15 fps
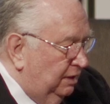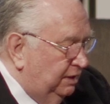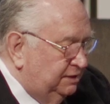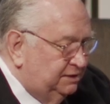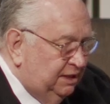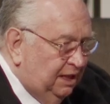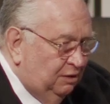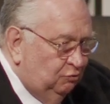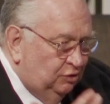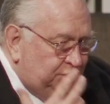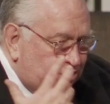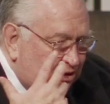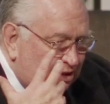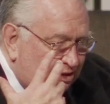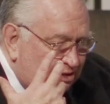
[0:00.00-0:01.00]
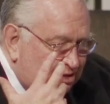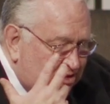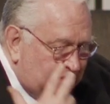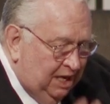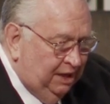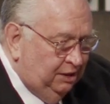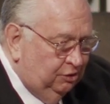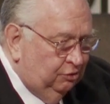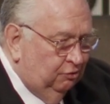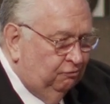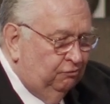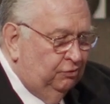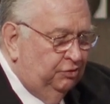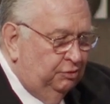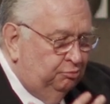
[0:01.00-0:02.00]
He said, I want you to thank her
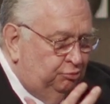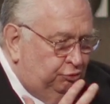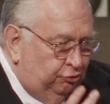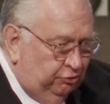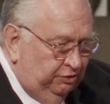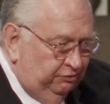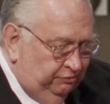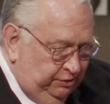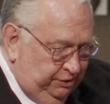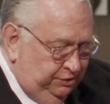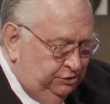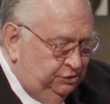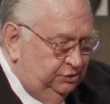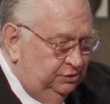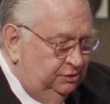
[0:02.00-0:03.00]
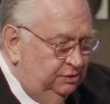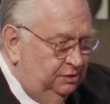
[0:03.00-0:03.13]
for the privilege.